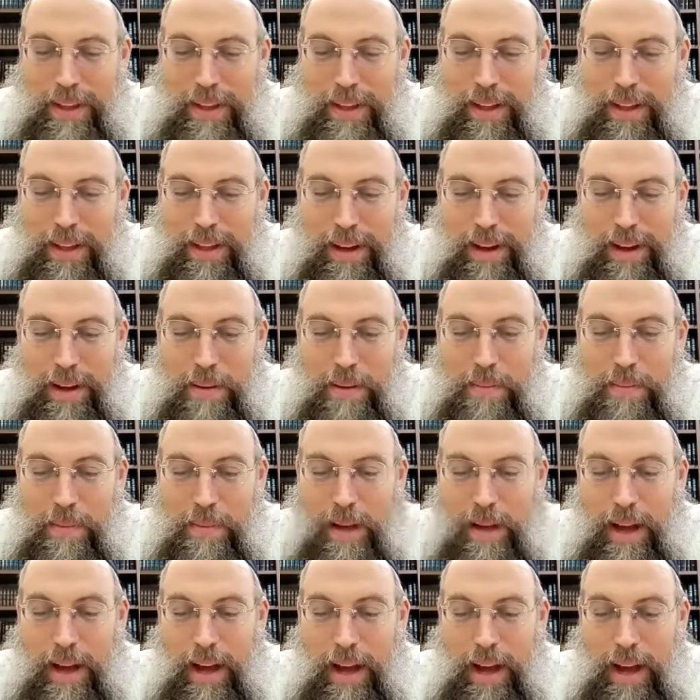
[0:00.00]

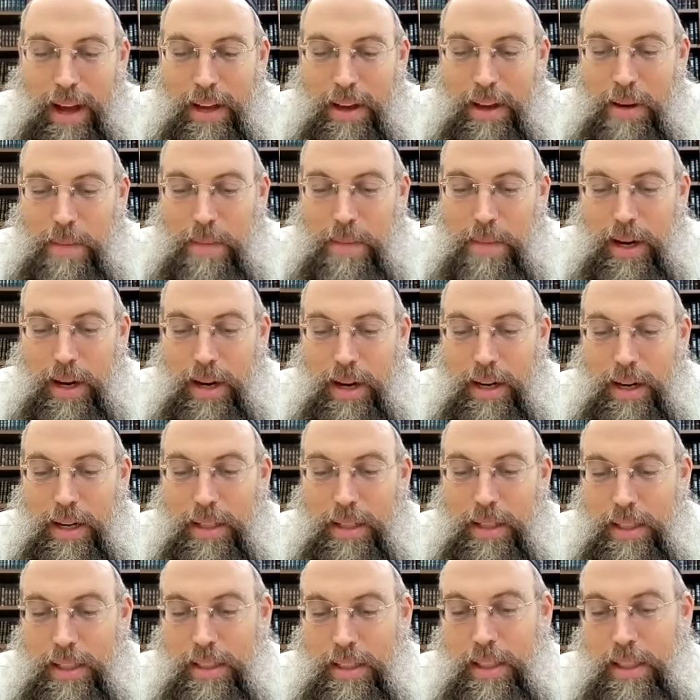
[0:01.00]
Um,
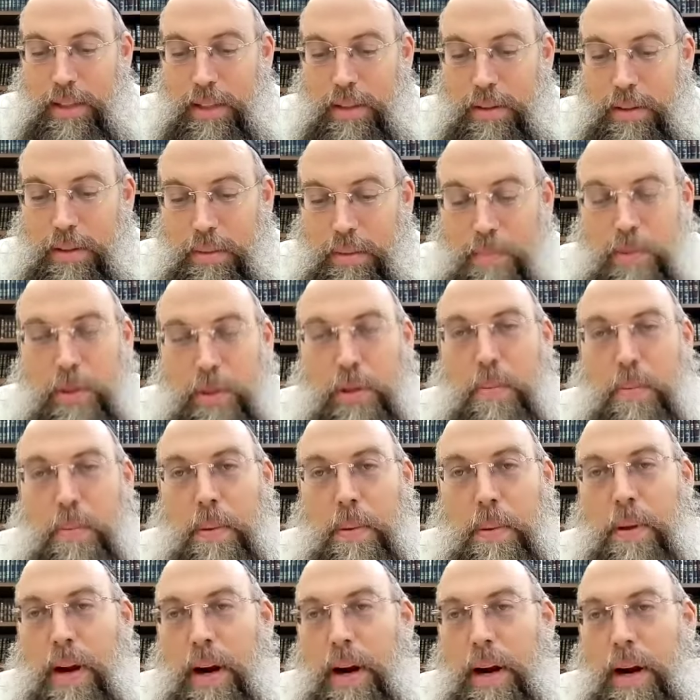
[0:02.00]
Hayamar Didihu. two
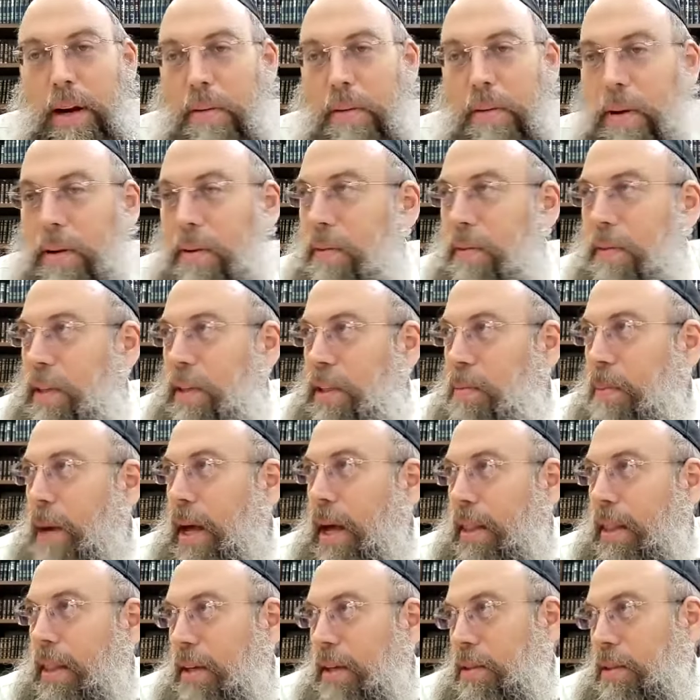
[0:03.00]
people are arguing over this
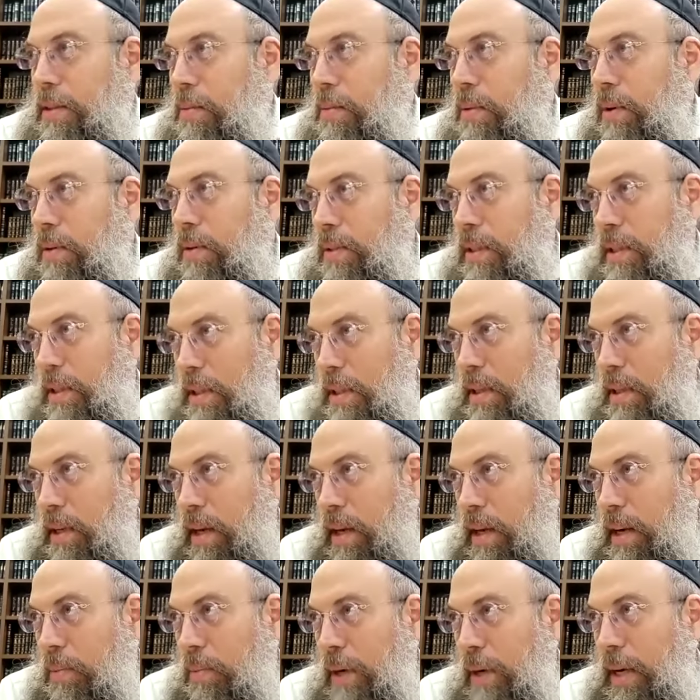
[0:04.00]
bathhouse, who owns it? They're
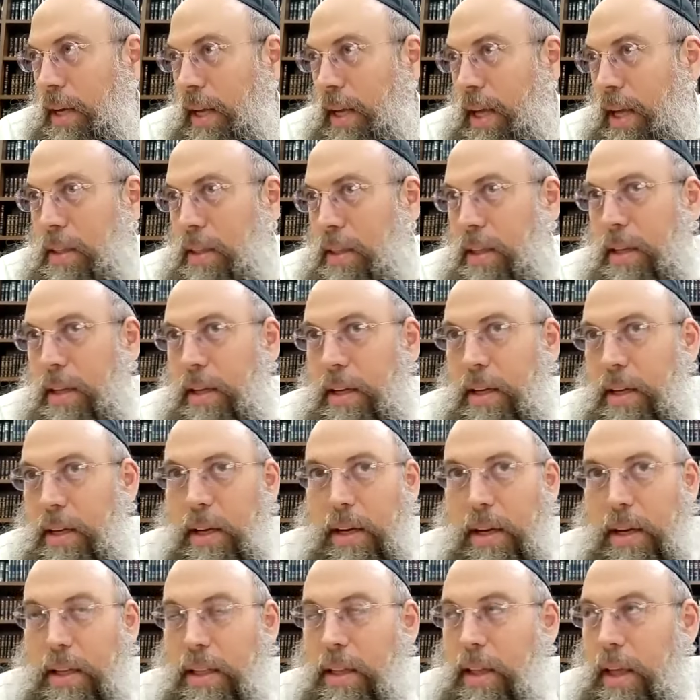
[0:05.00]
going to want to get the
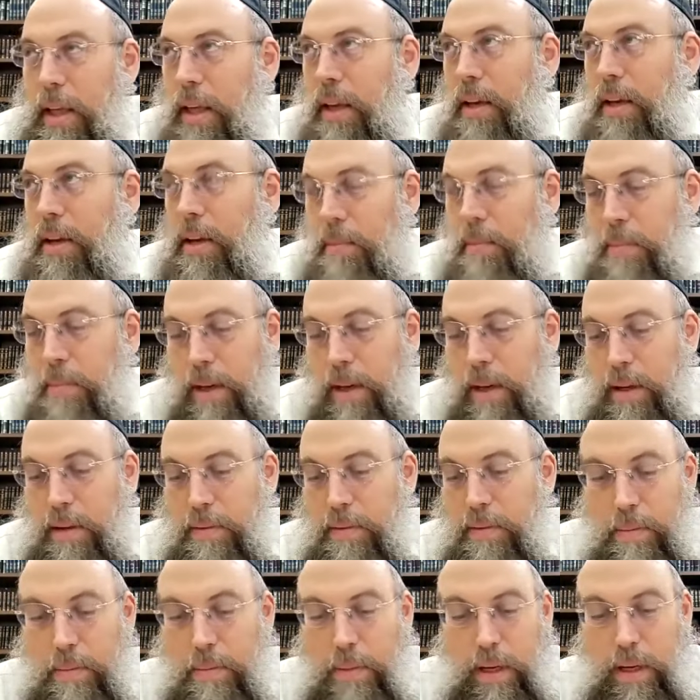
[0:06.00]
uh, the income that
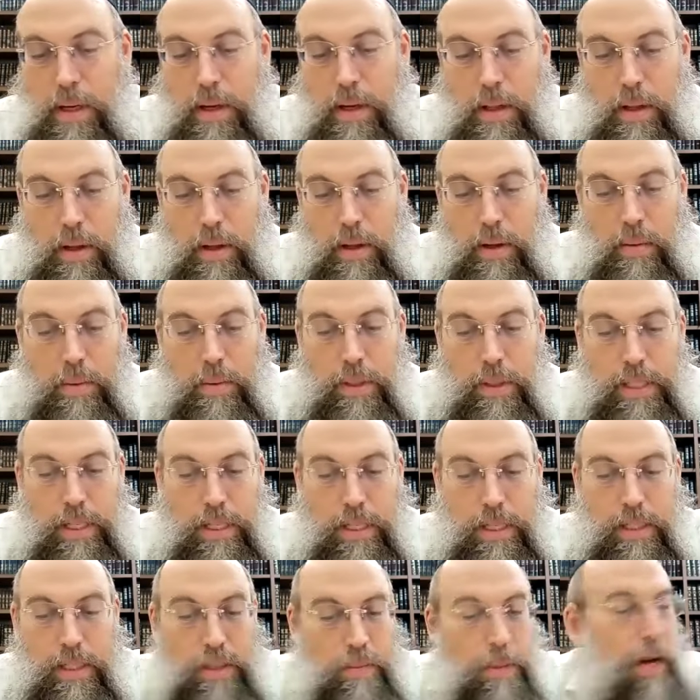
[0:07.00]
comes from it. One
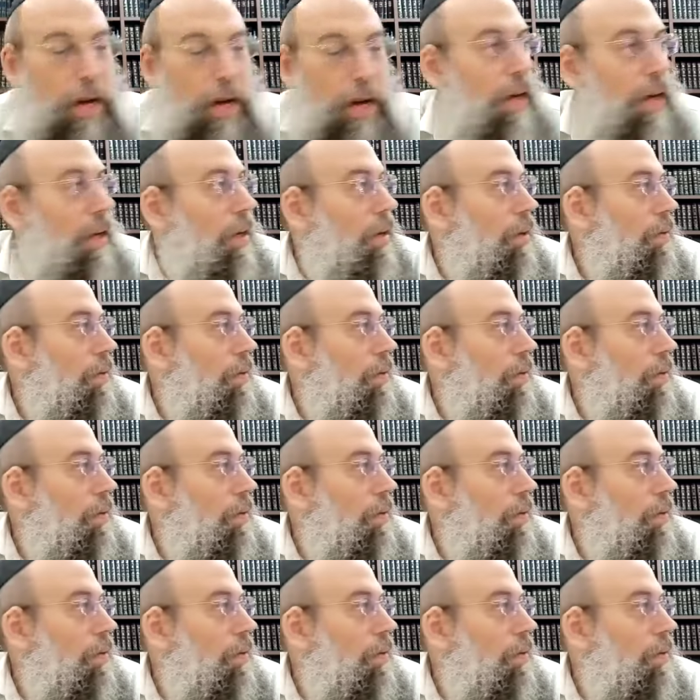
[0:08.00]
says it's mine.